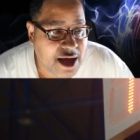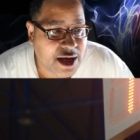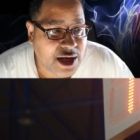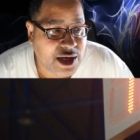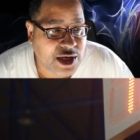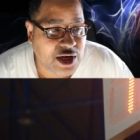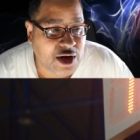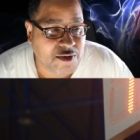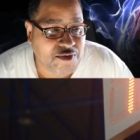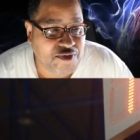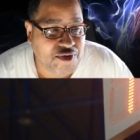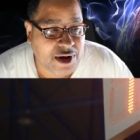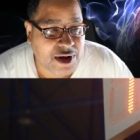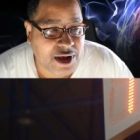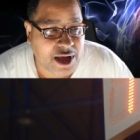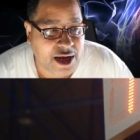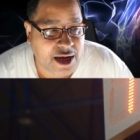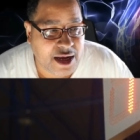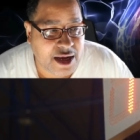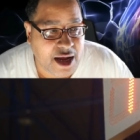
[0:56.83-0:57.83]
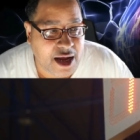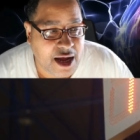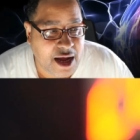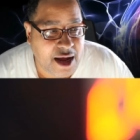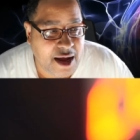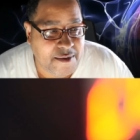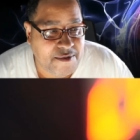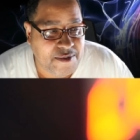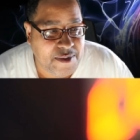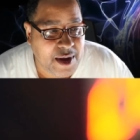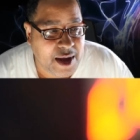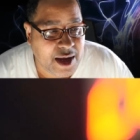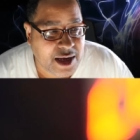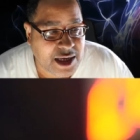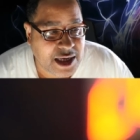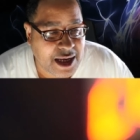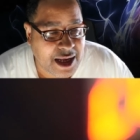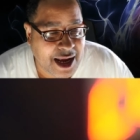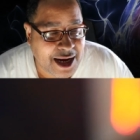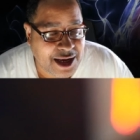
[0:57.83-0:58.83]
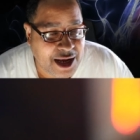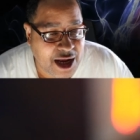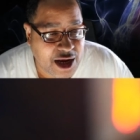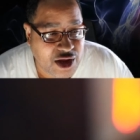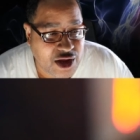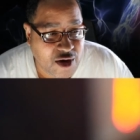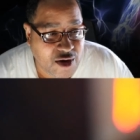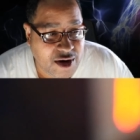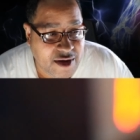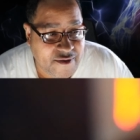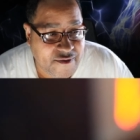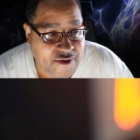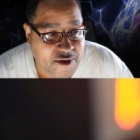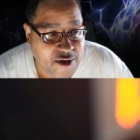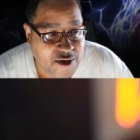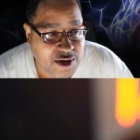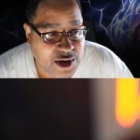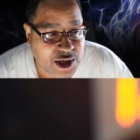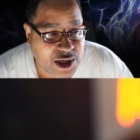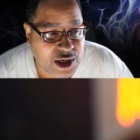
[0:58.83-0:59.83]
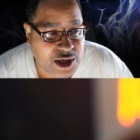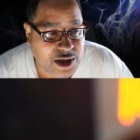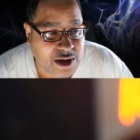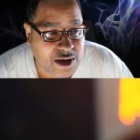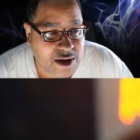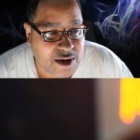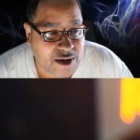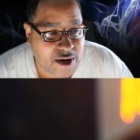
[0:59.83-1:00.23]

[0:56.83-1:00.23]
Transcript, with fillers: So Brooklyn uh, selected 31st